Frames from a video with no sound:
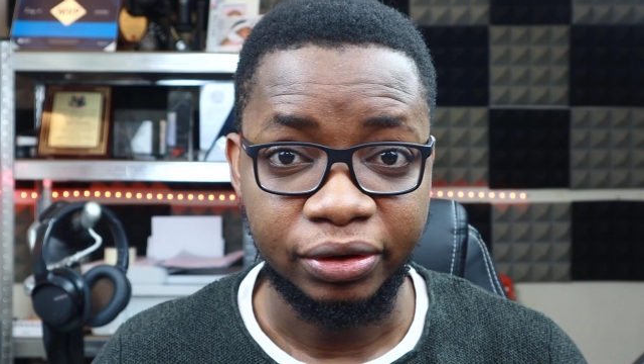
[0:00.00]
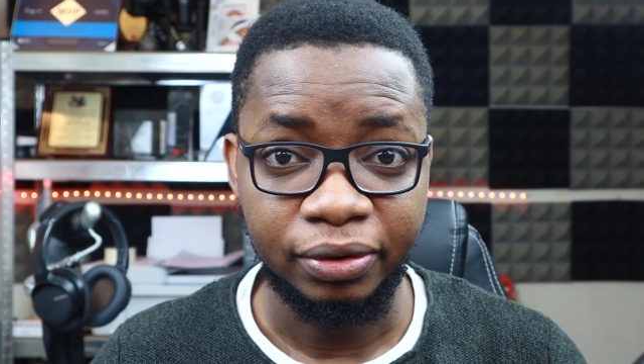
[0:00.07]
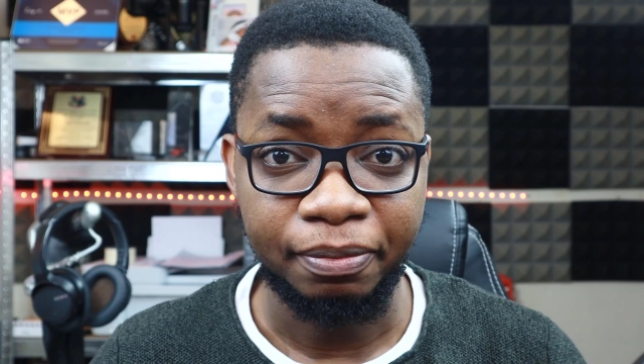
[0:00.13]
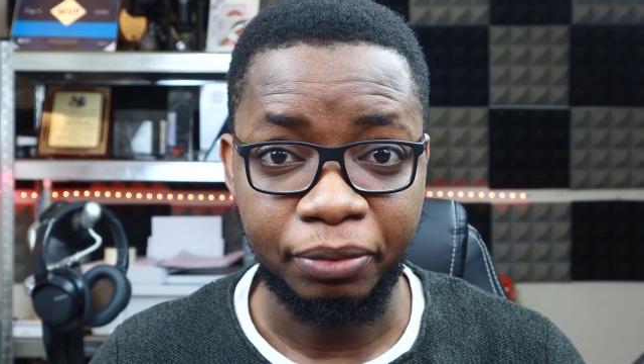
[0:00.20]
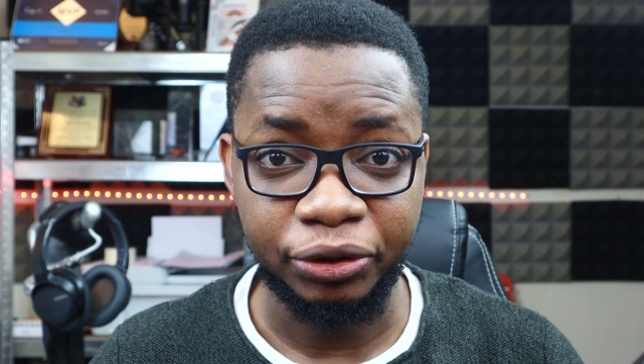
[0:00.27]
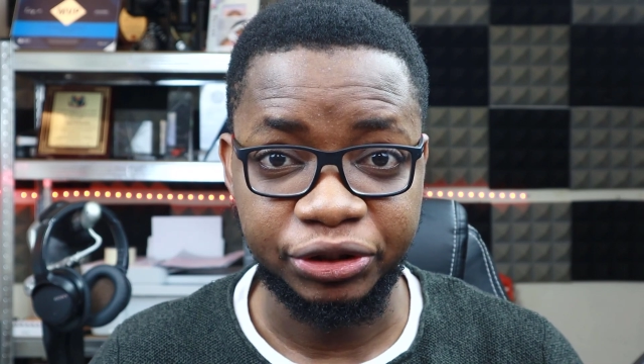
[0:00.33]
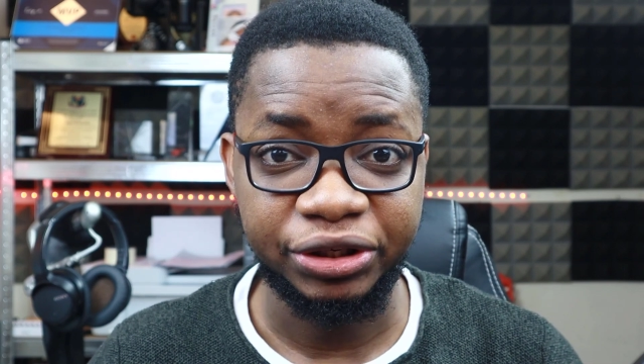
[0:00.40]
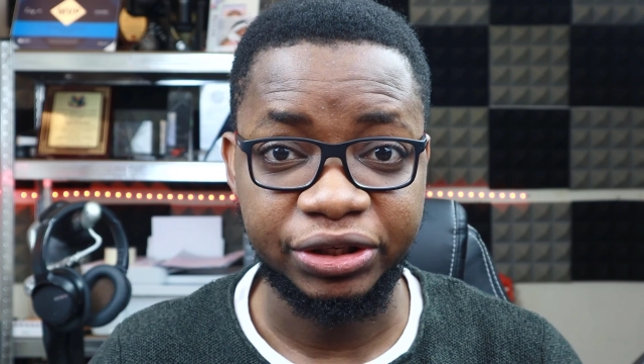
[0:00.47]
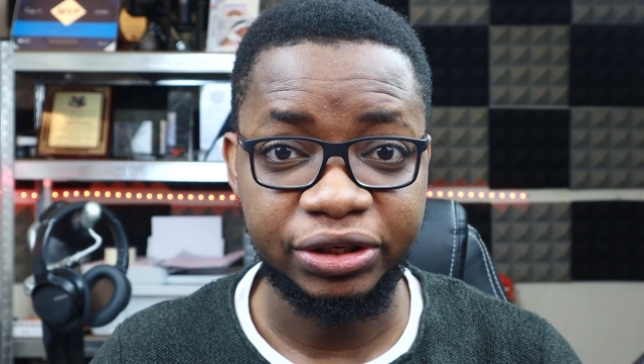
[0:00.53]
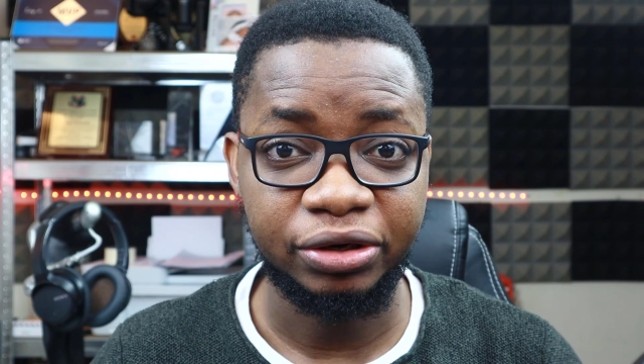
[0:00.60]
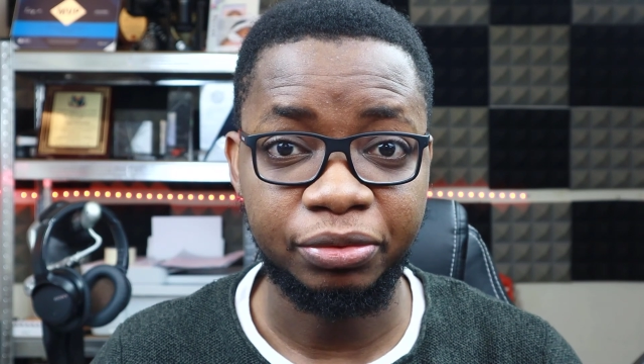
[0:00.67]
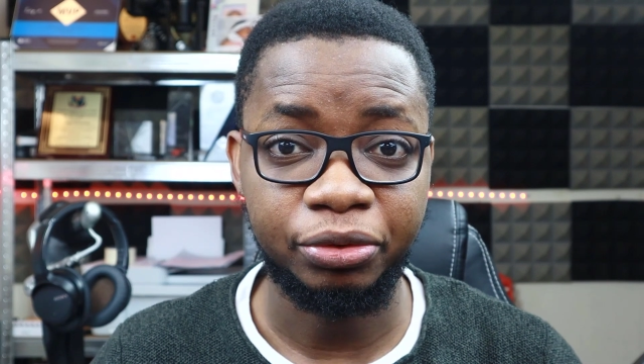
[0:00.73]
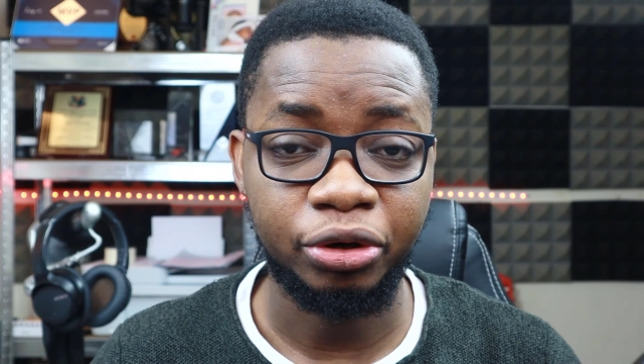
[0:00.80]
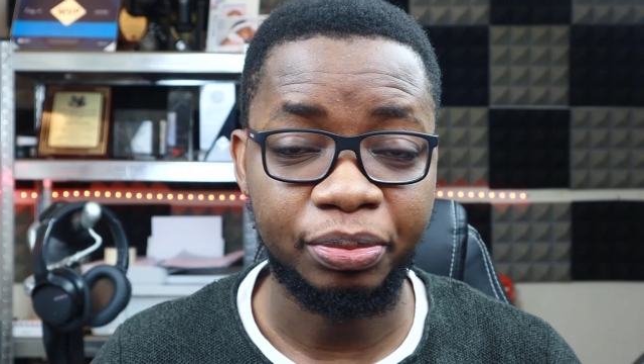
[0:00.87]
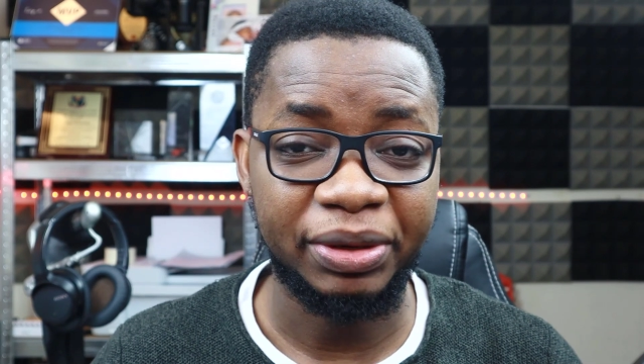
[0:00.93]
Purchasing
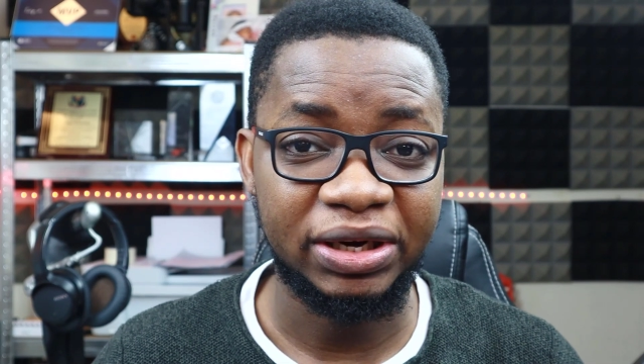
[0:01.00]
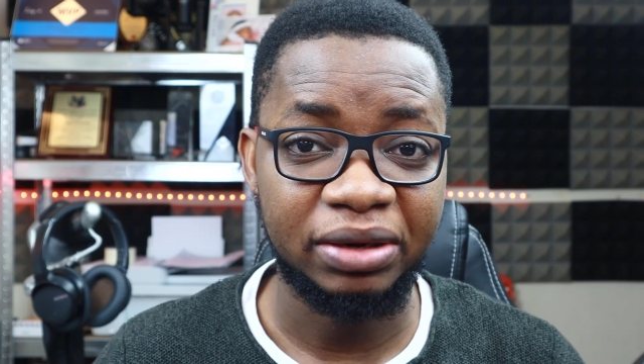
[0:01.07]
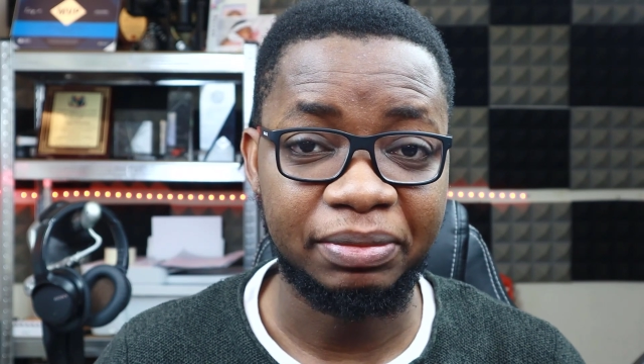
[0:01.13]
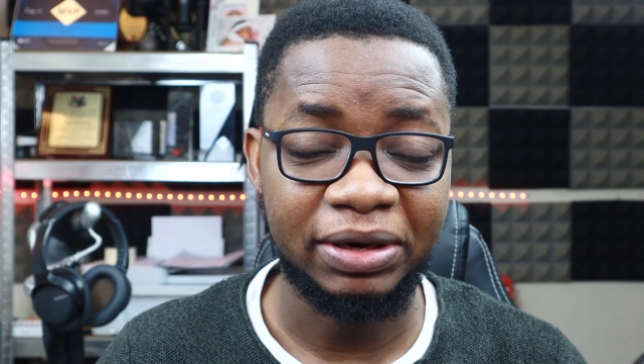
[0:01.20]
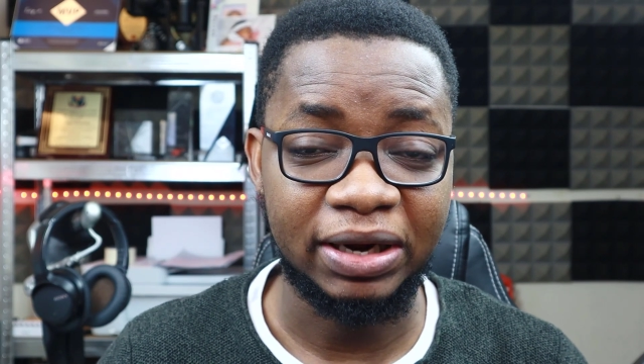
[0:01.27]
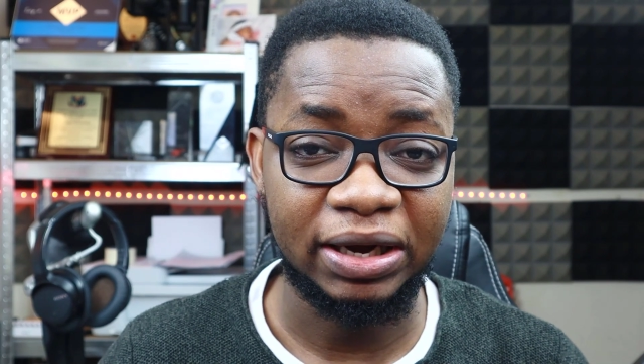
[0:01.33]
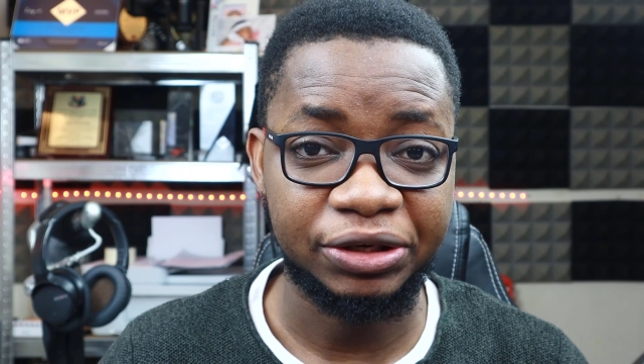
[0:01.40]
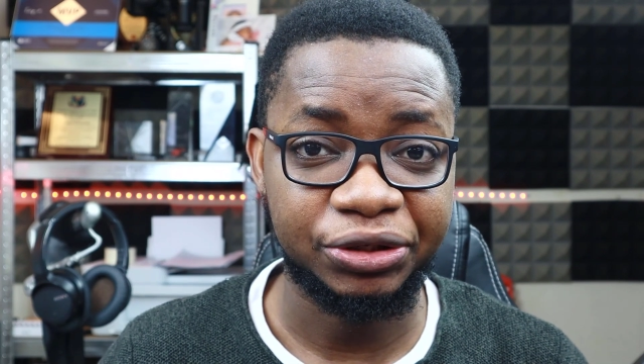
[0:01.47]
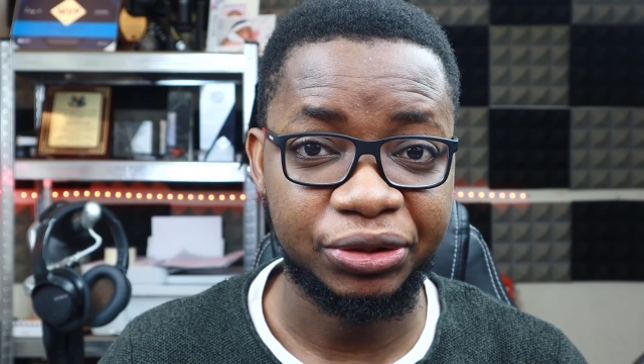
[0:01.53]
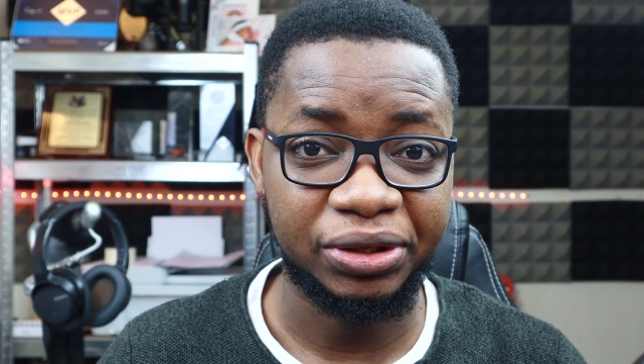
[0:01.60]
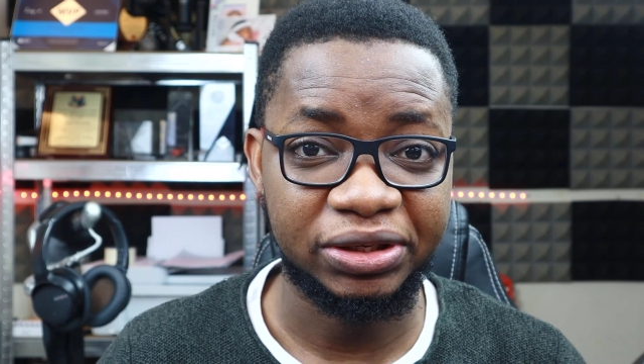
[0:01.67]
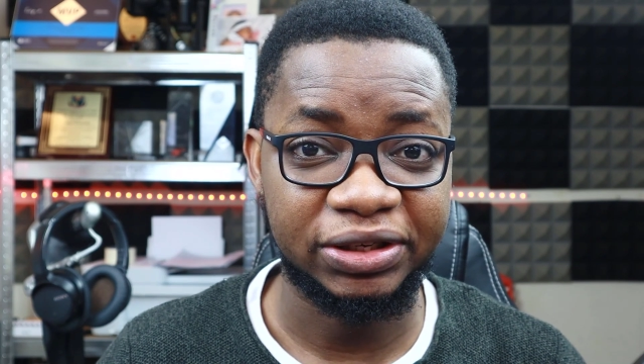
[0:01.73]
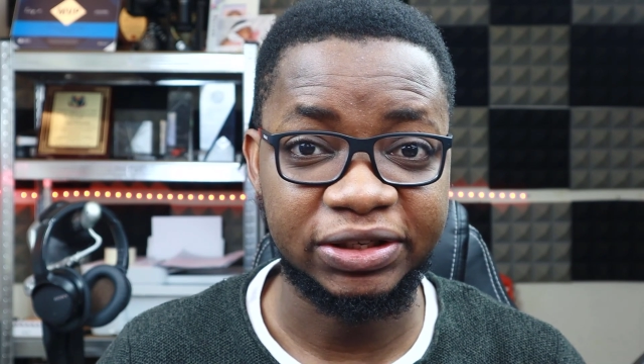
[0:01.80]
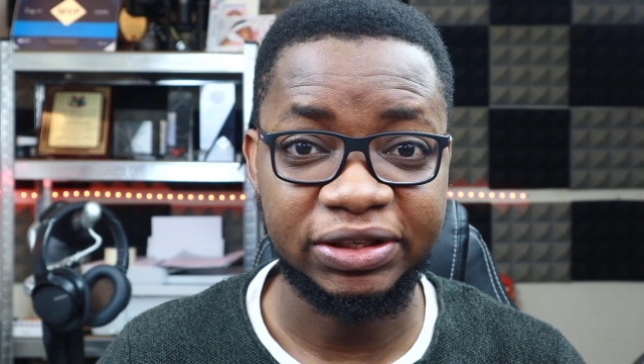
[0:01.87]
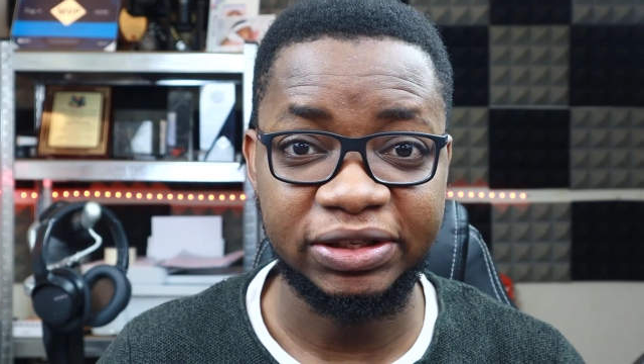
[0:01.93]
a domain name in Azure is as